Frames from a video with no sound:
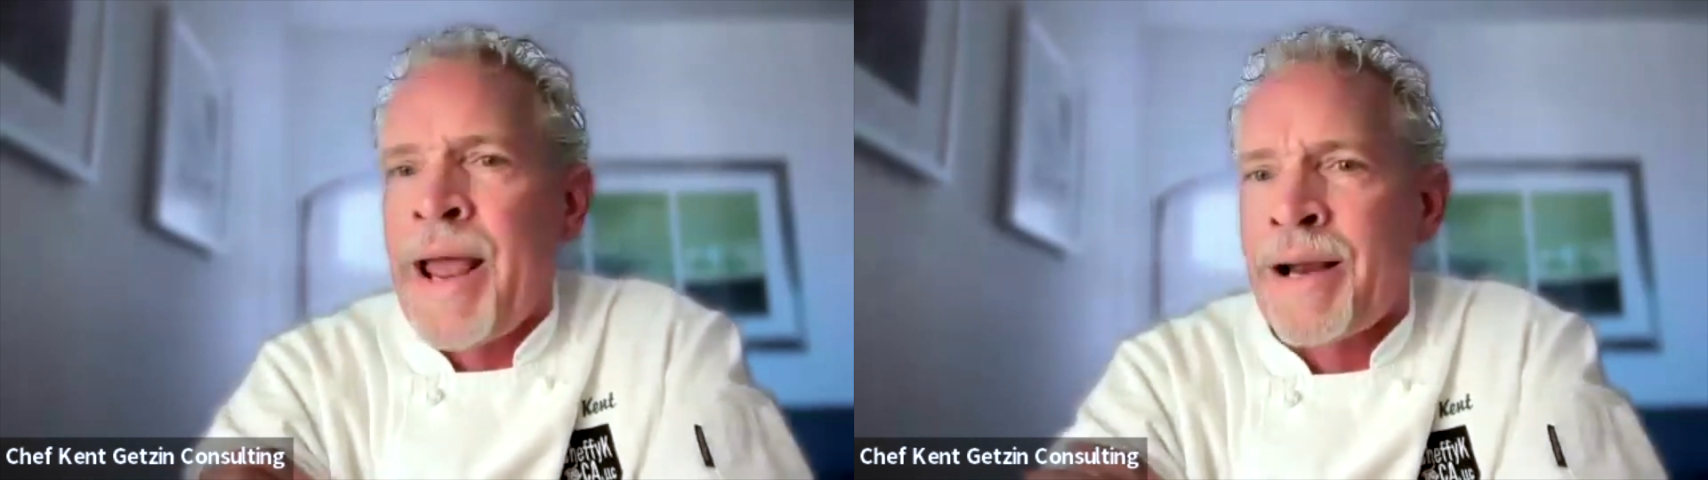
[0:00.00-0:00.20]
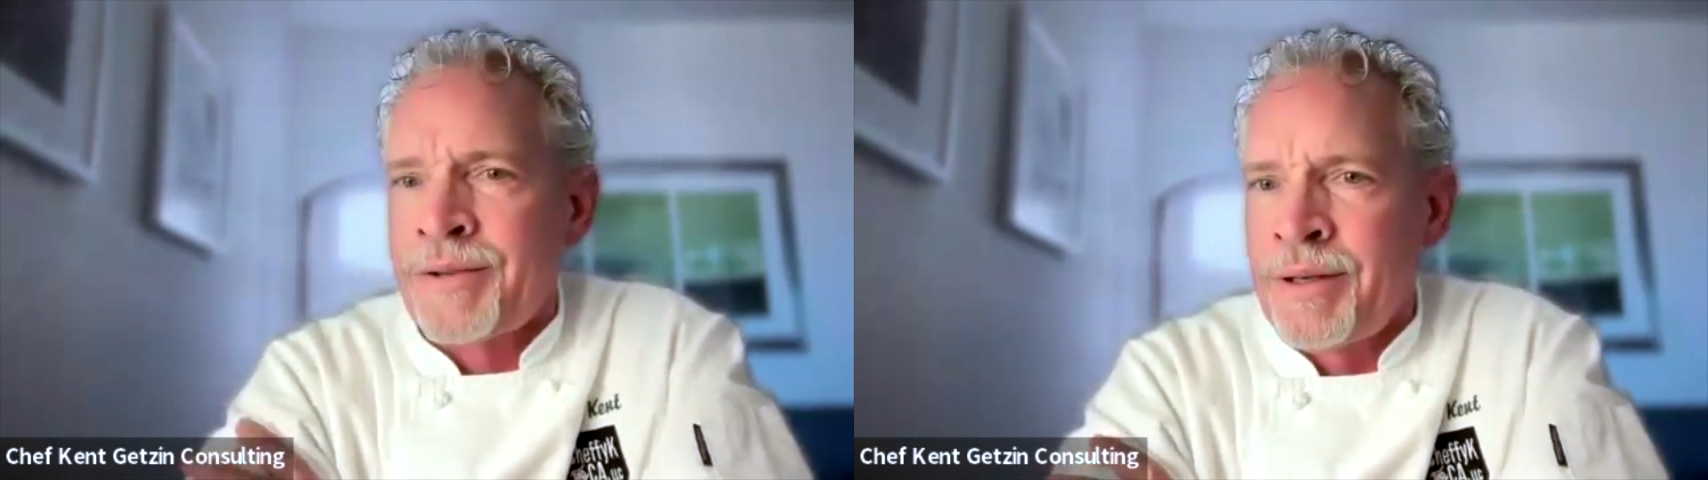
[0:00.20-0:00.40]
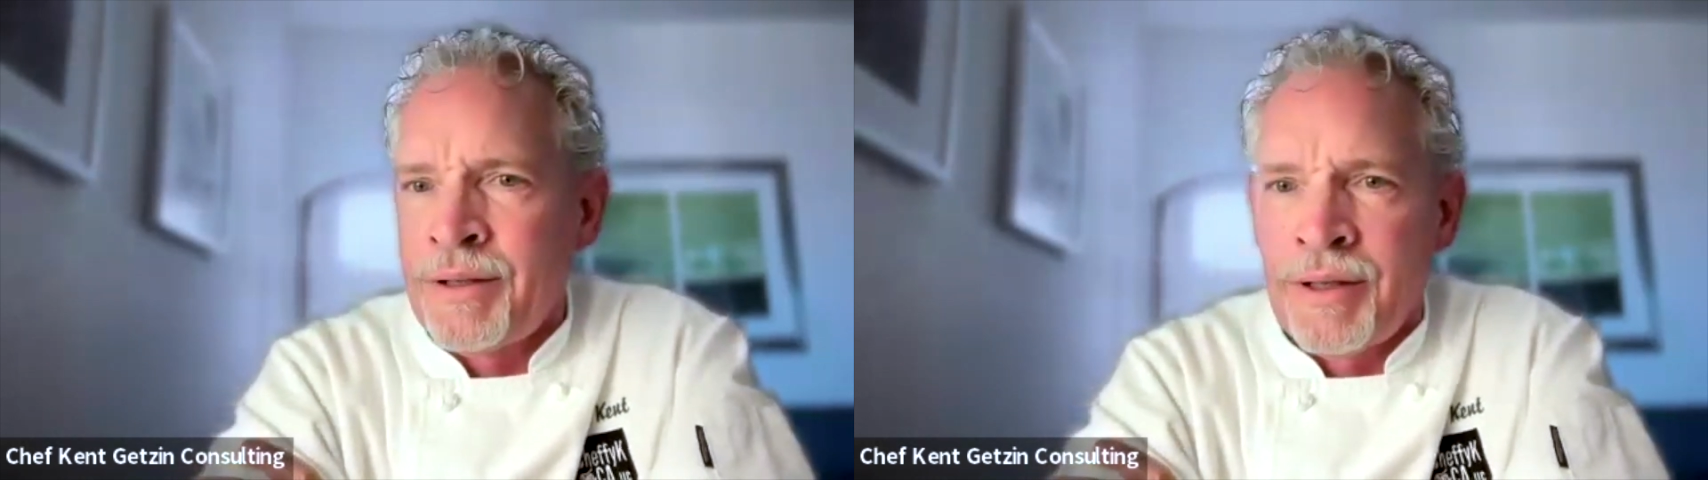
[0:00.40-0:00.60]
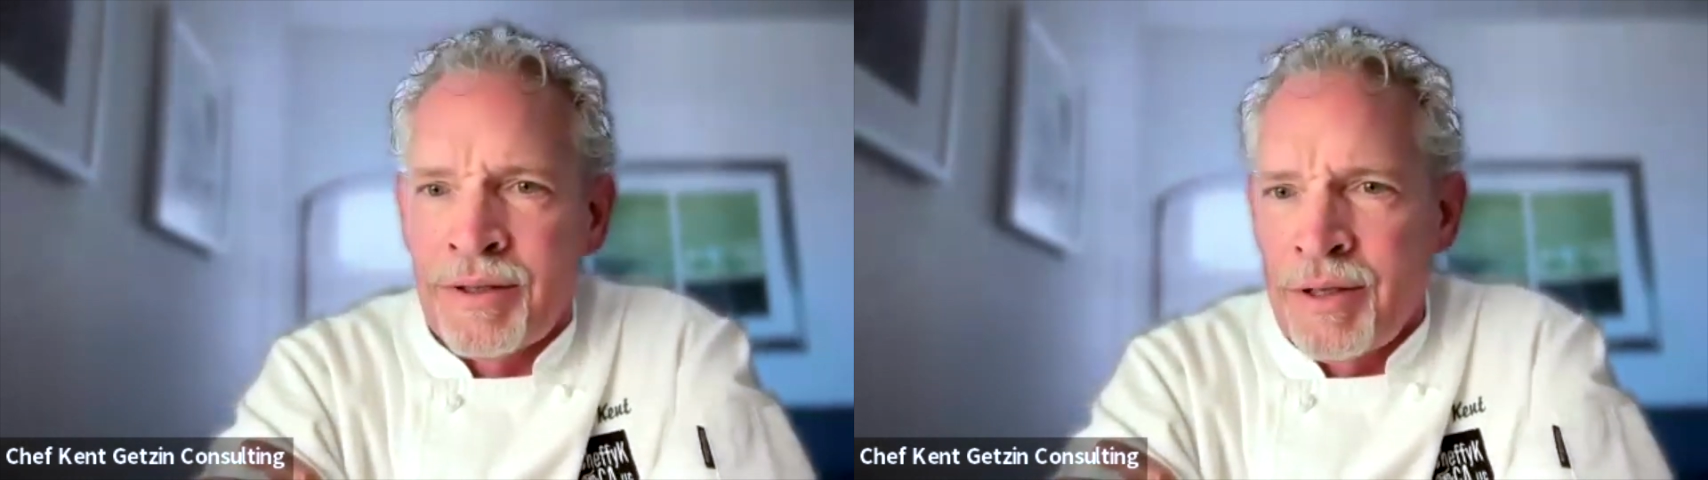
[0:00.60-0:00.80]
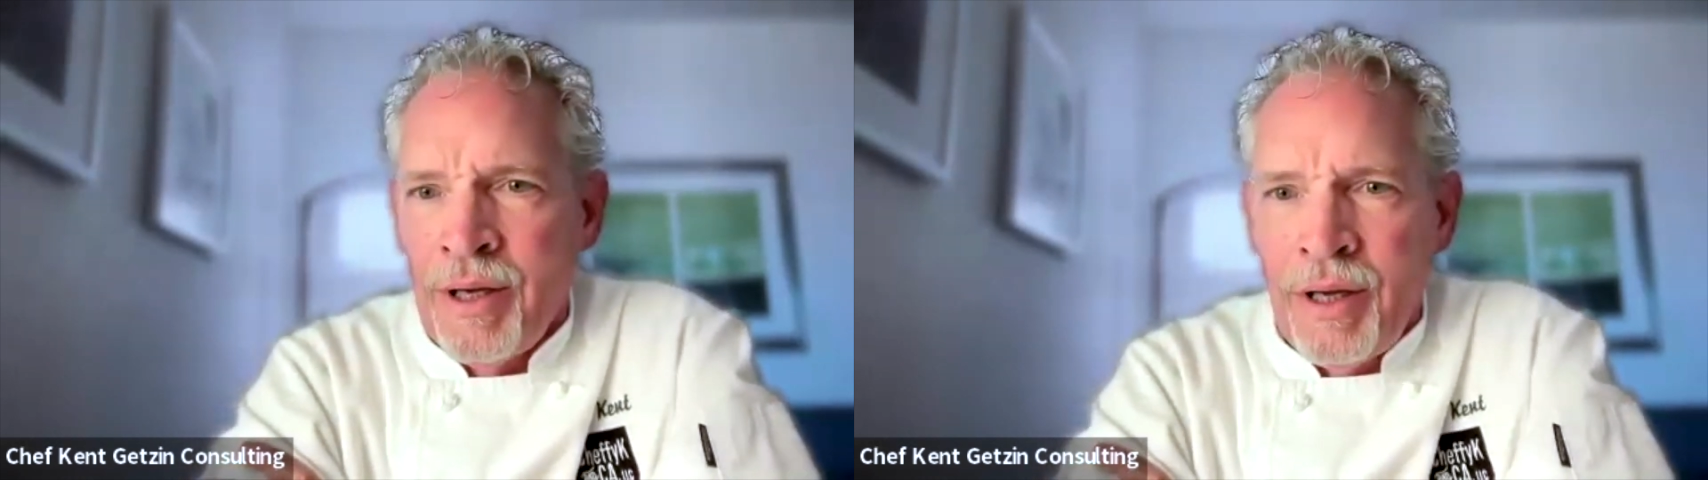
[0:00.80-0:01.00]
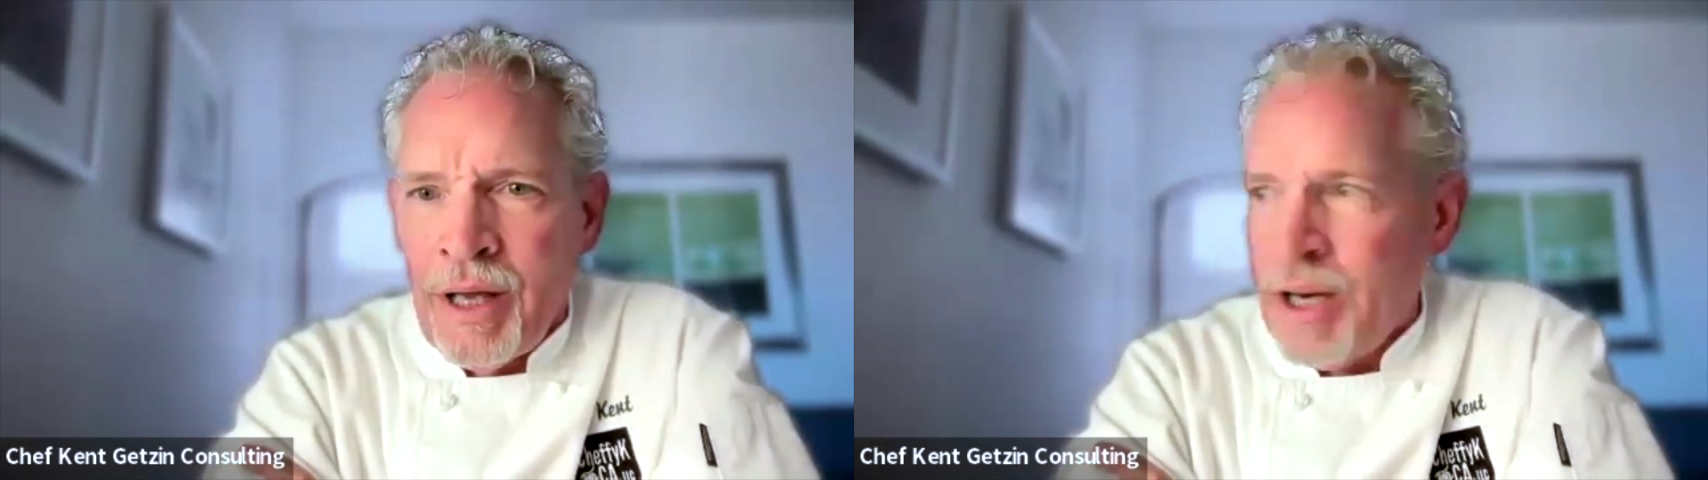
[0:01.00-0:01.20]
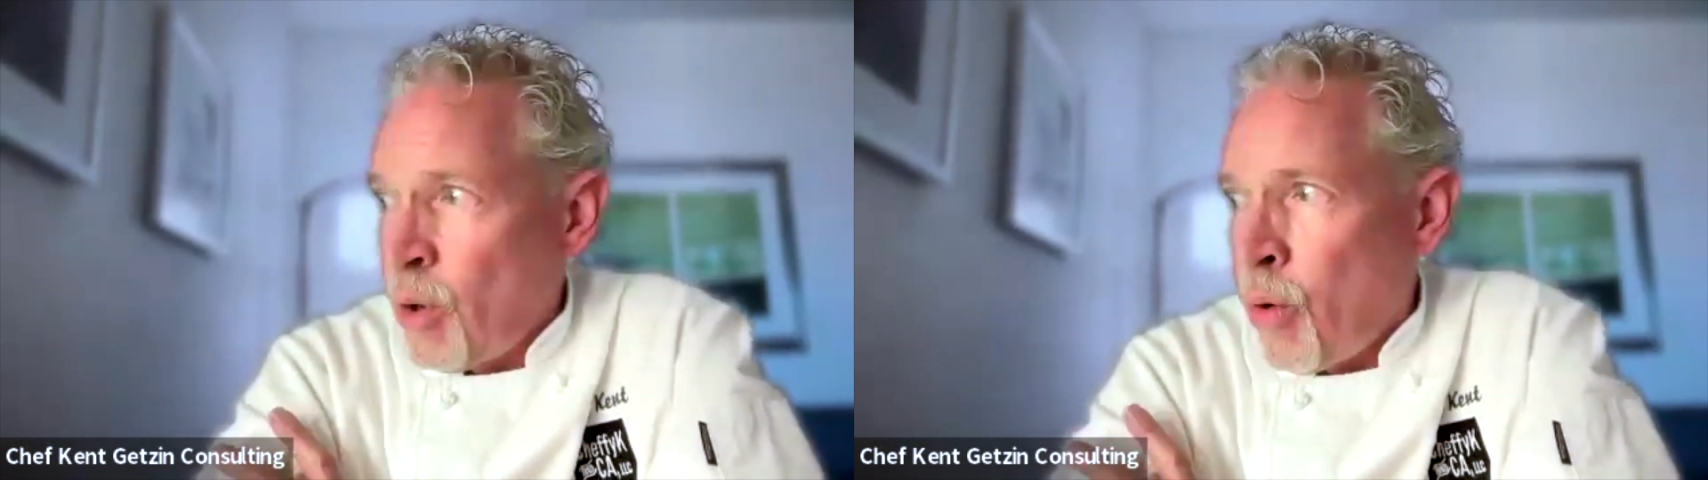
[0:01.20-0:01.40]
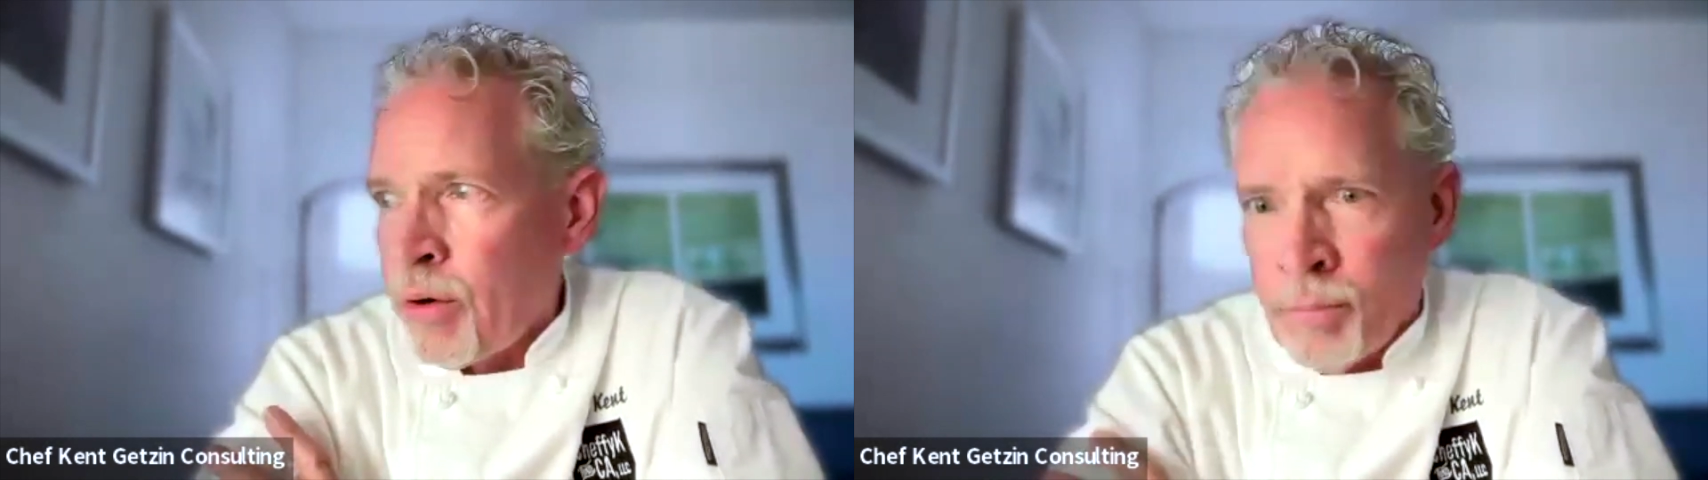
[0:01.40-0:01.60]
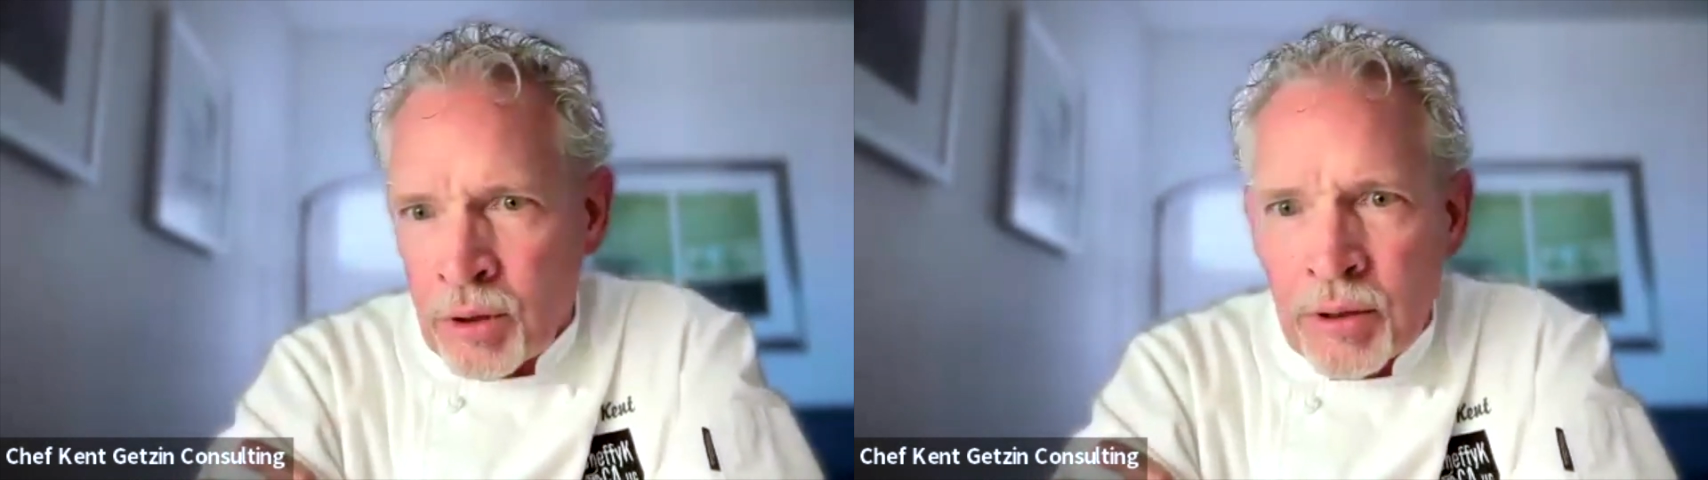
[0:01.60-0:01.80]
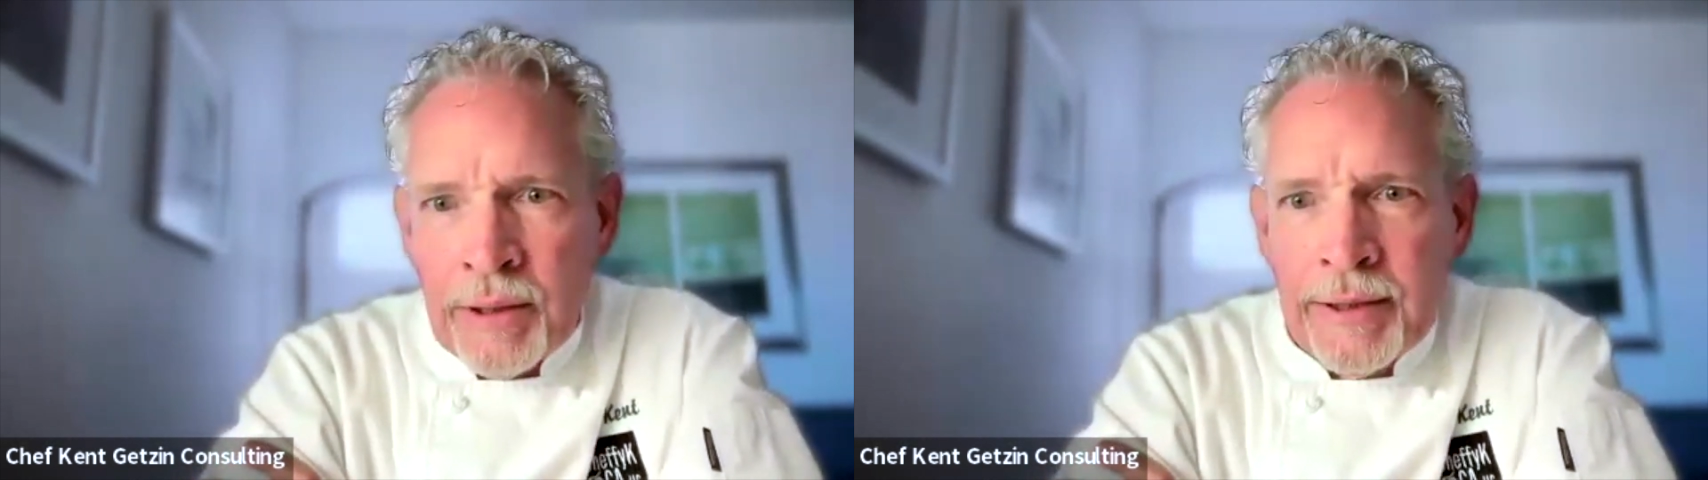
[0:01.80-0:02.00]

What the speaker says: accident. It's horrible.